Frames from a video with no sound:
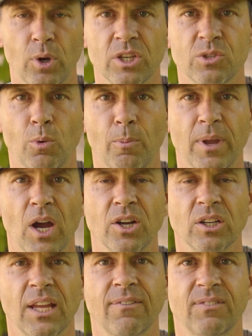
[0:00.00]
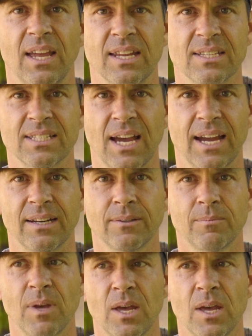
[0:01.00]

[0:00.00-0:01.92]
buoys will be on your left-hand side.